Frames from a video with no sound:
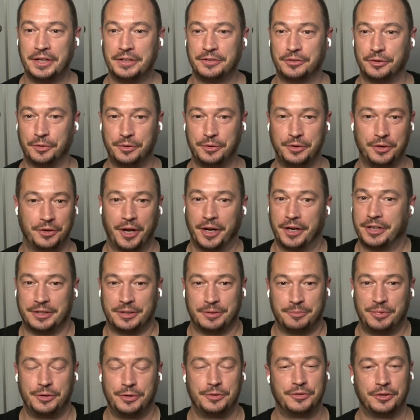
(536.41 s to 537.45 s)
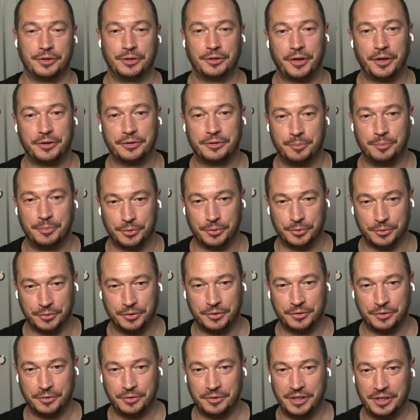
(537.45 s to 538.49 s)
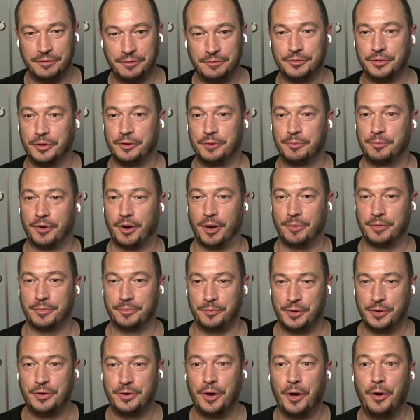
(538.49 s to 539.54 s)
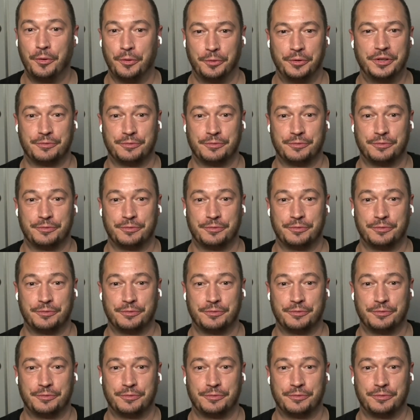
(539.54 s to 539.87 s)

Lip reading: So you're not going to be using a lot of compute, even though the problem we know